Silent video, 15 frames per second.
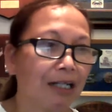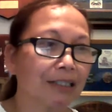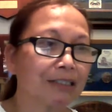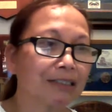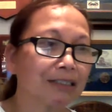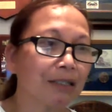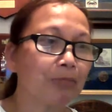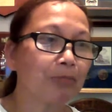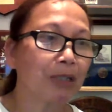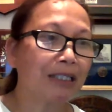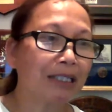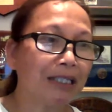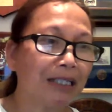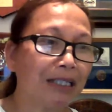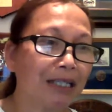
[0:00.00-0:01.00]

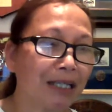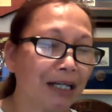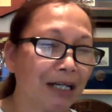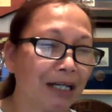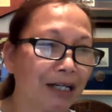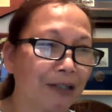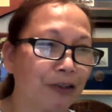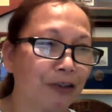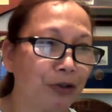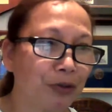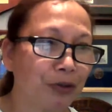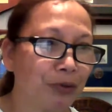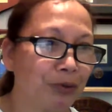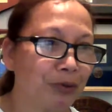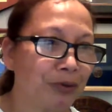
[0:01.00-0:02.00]
Somebody
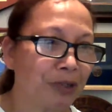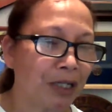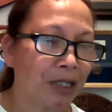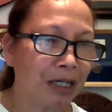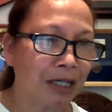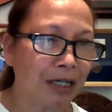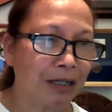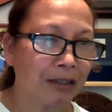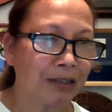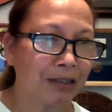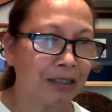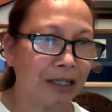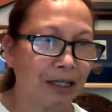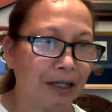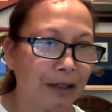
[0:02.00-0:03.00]
new had